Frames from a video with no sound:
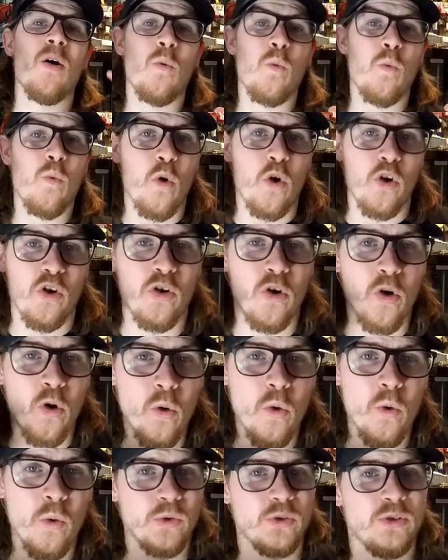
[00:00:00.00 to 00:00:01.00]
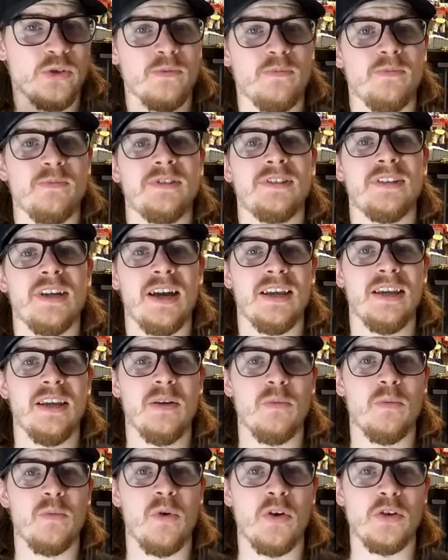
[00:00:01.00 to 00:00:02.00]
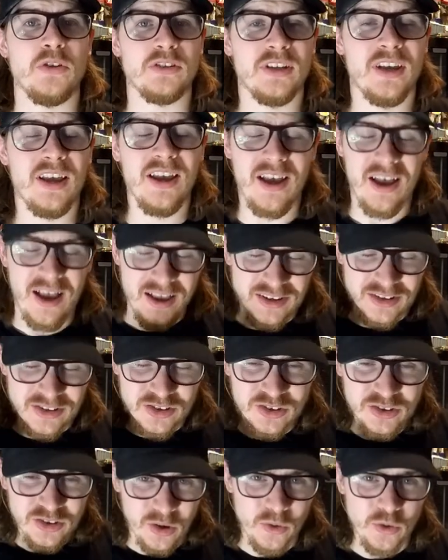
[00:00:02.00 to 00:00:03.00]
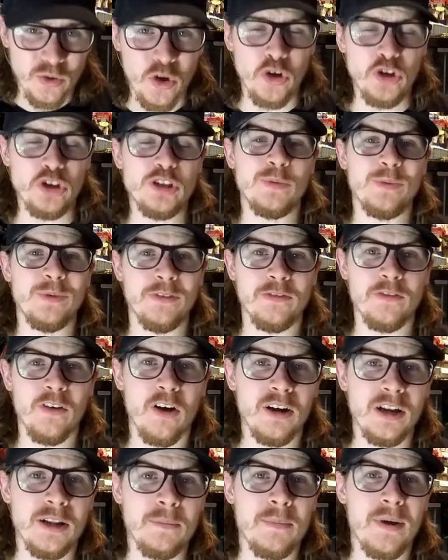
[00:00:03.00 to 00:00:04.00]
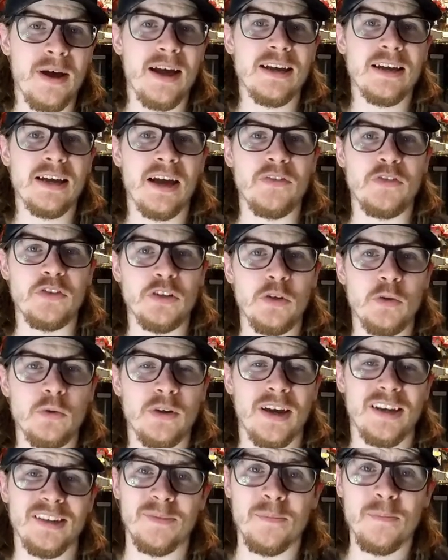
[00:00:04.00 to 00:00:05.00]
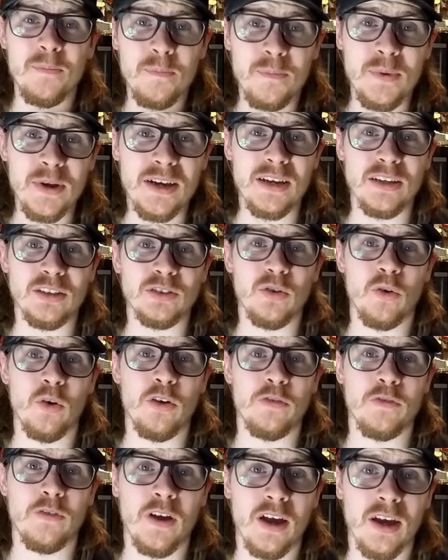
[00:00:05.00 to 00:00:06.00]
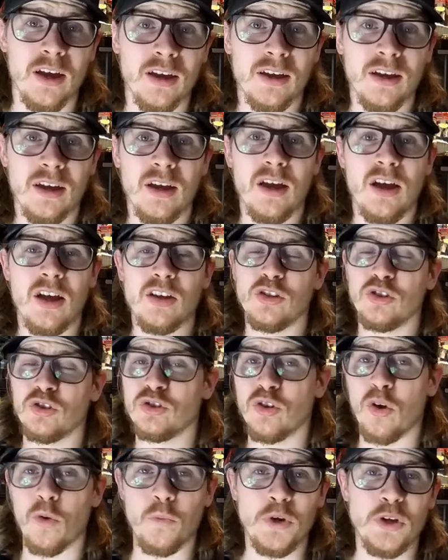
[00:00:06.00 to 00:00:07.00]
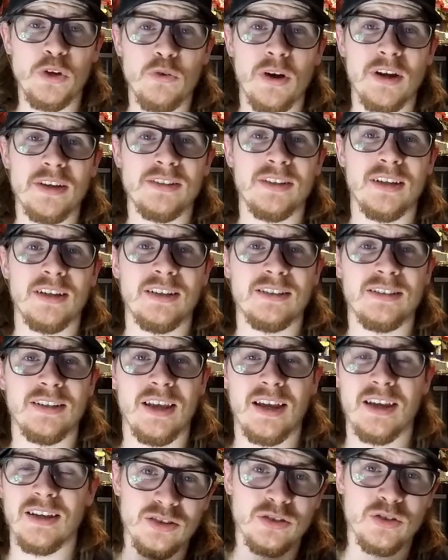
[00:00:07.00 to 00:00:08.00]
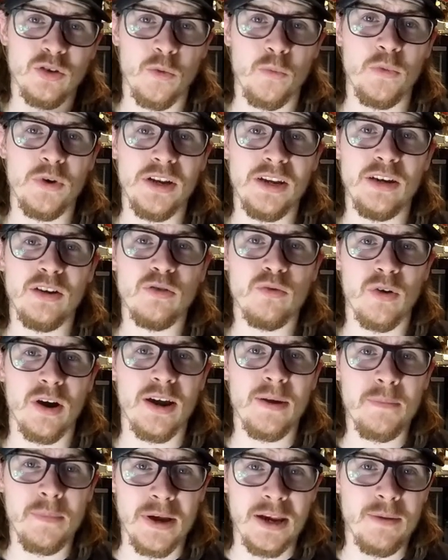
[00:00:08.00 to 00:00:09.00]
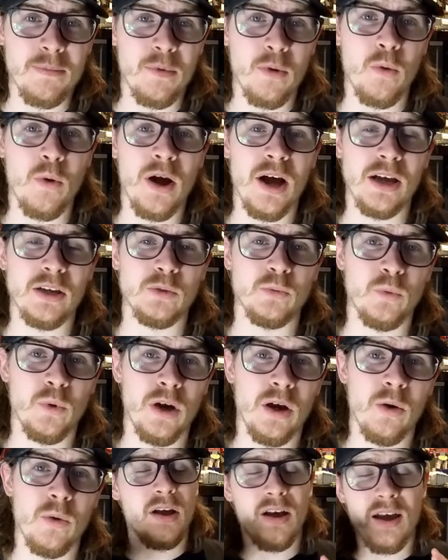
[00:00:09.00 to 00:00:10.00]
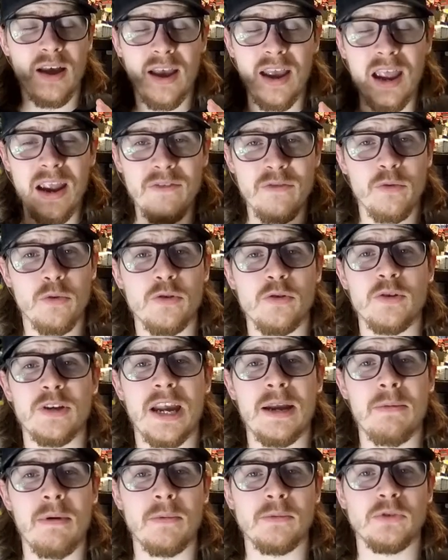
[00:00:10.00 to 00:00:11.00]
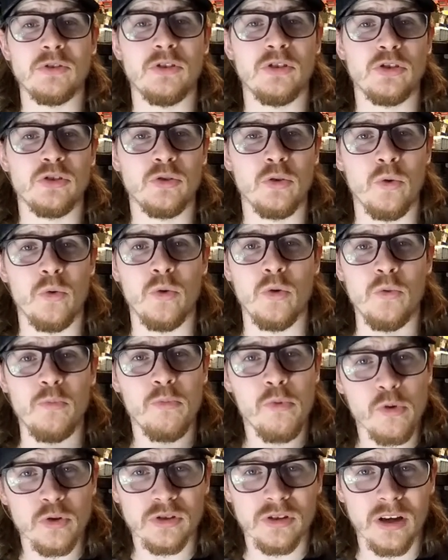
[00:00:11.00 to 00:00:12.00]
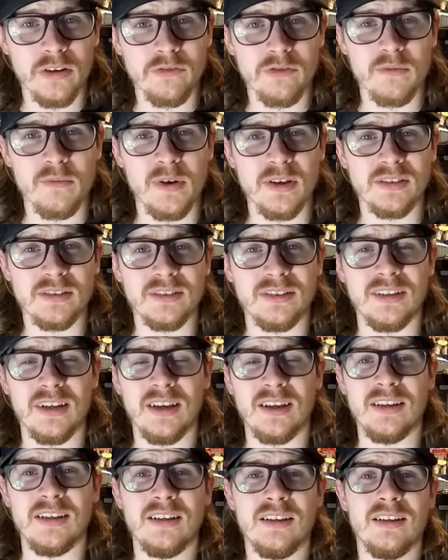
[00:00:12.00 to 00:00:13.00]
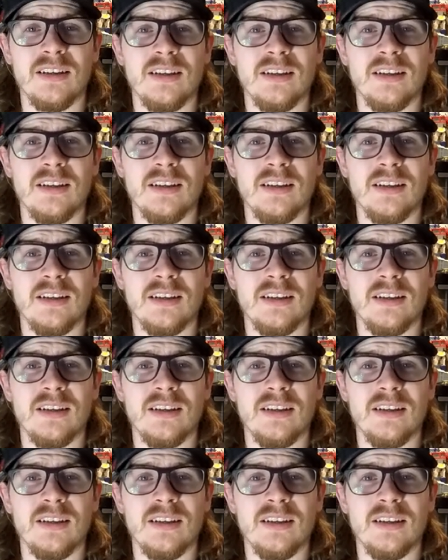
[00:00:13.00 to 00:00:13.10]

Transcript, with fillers: what an awesome day it was. So good to be finally back at the UK's biggest toy fair. So many great sellers there, so many great people as well. Everyone who came up to the stall who bought something from us today,